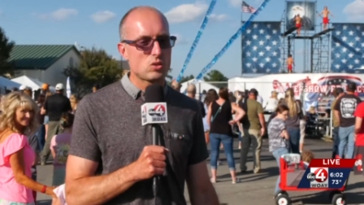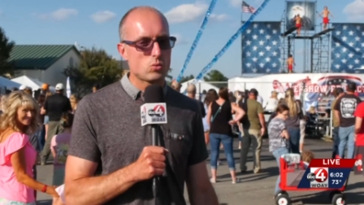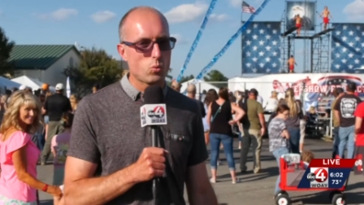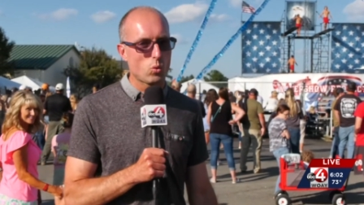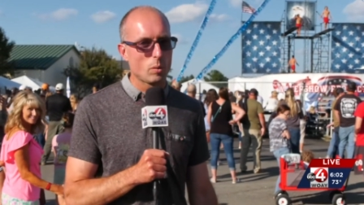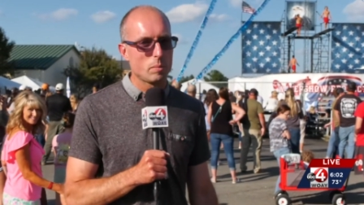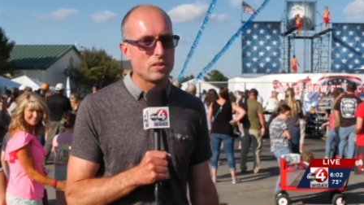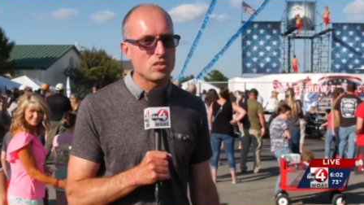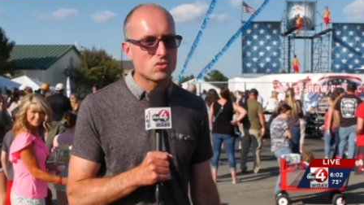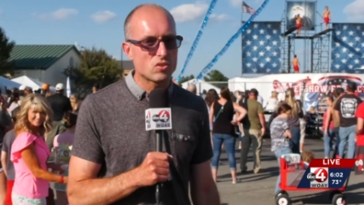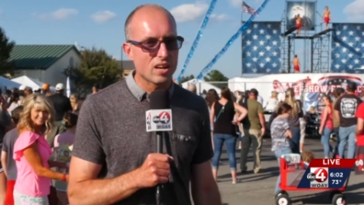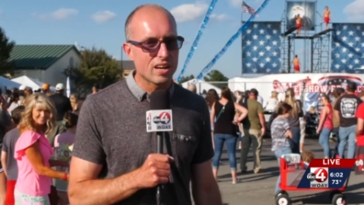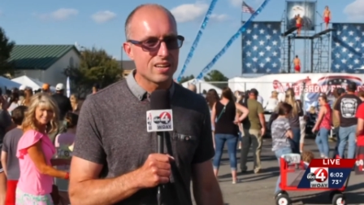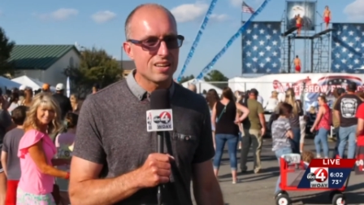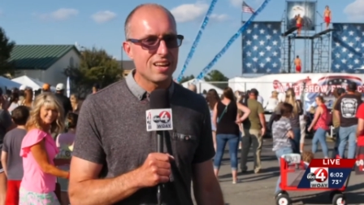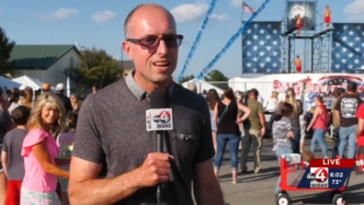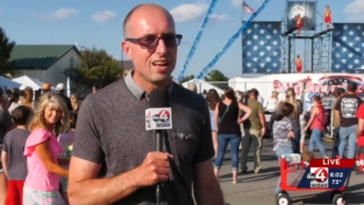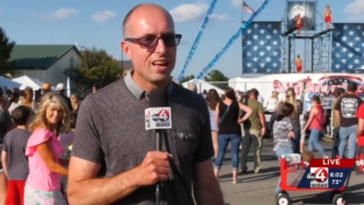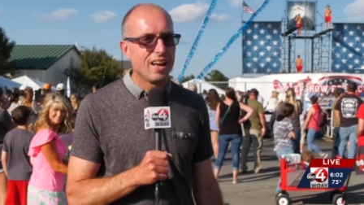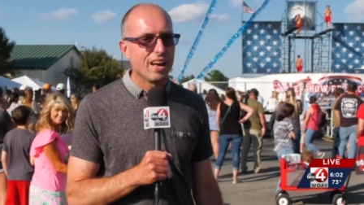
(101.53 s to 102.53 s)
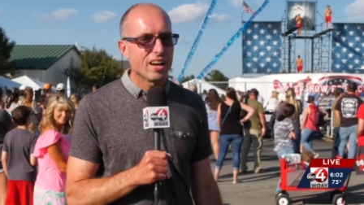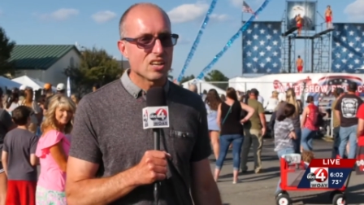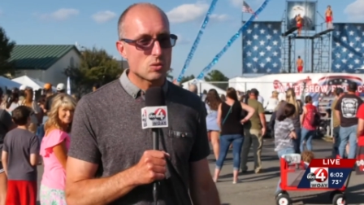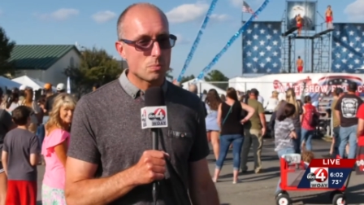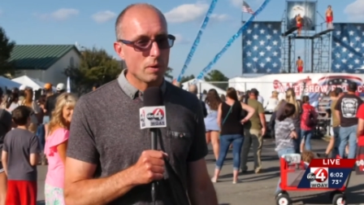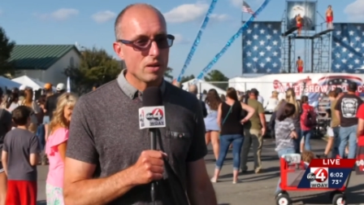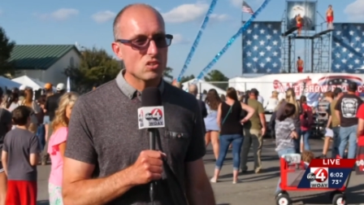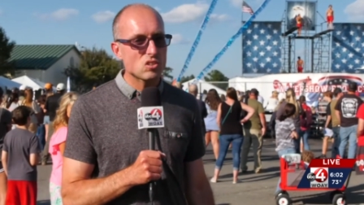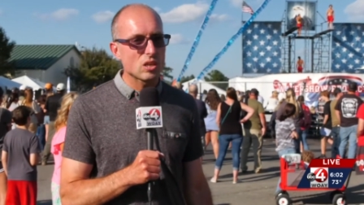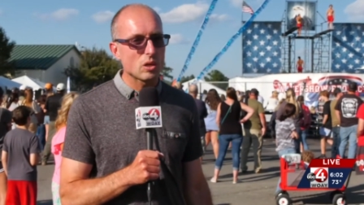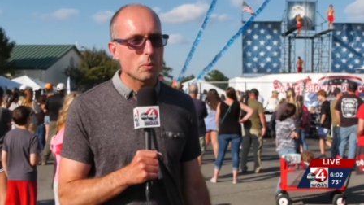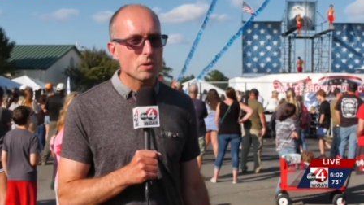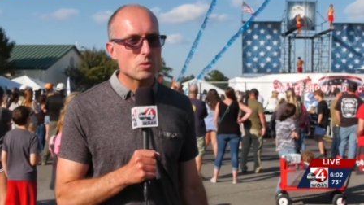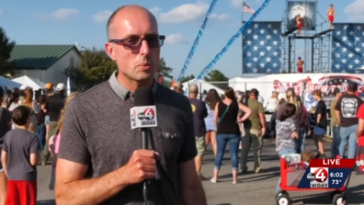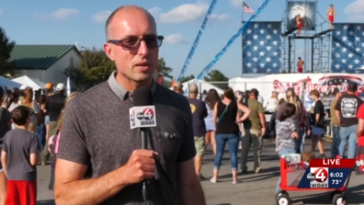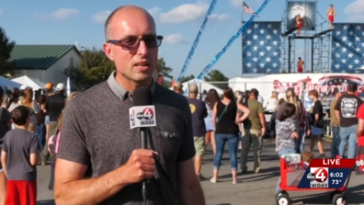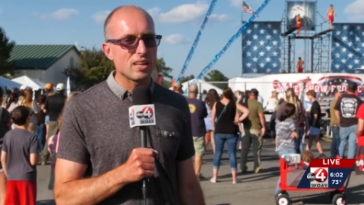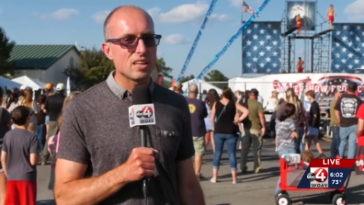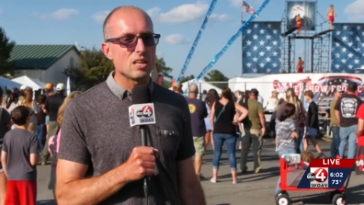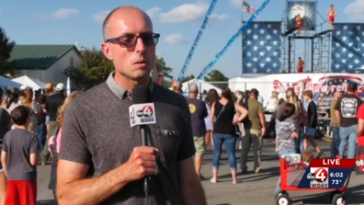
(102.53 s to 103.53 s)
warming trend, especially once
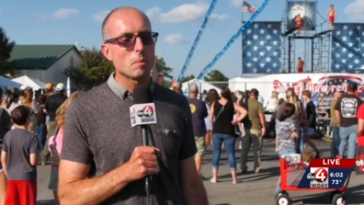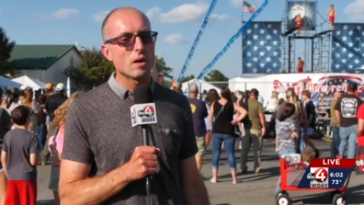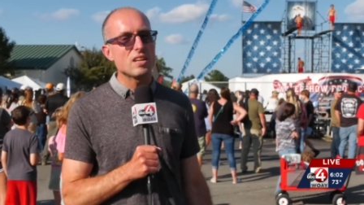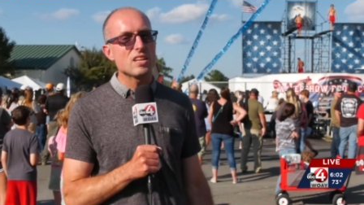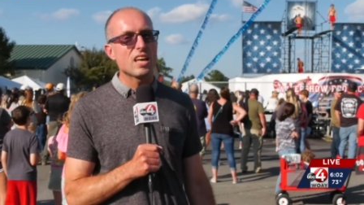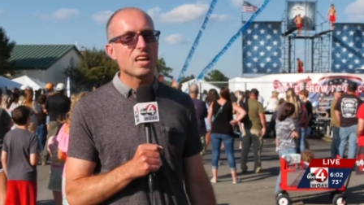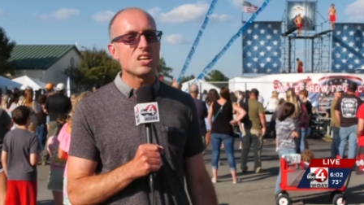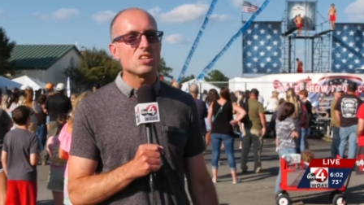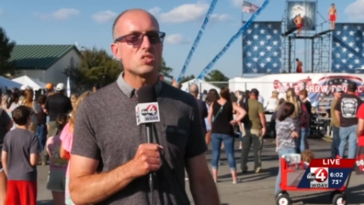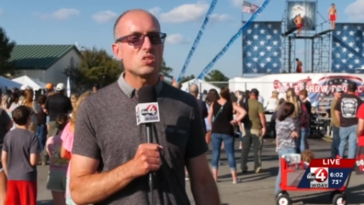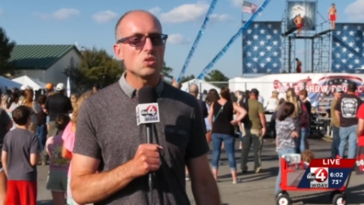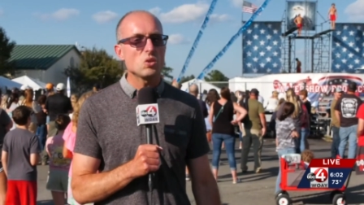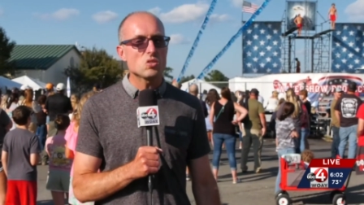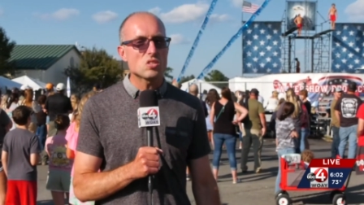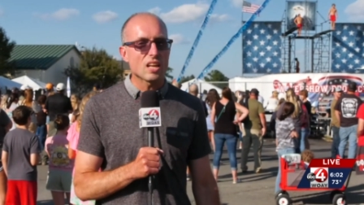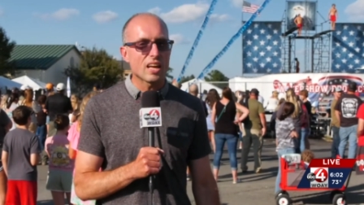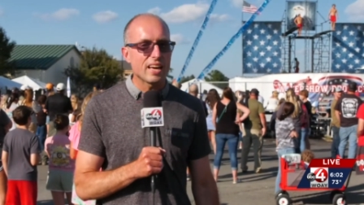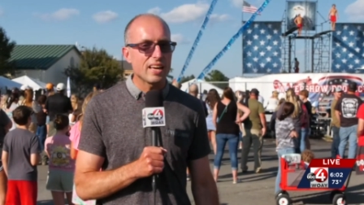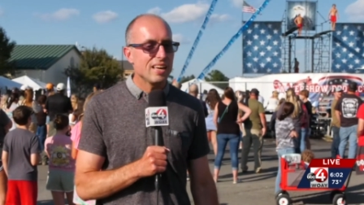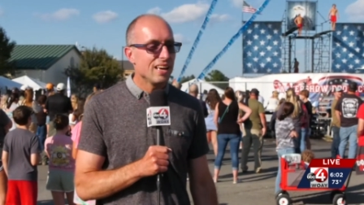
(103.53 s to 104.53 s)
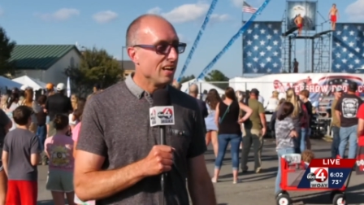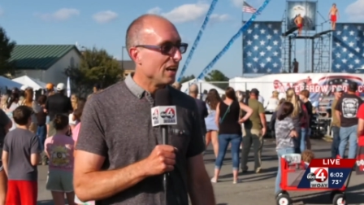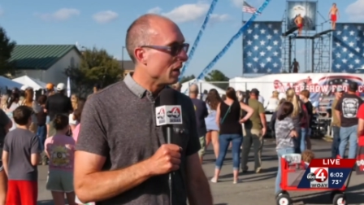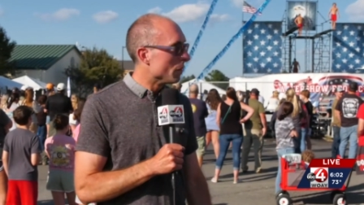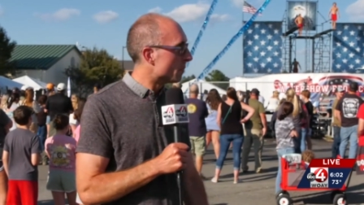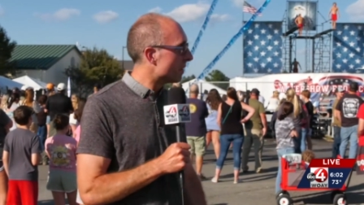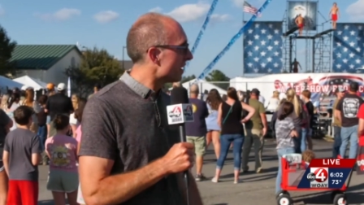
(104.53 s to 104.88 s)
we get into Monday and Tuesday. But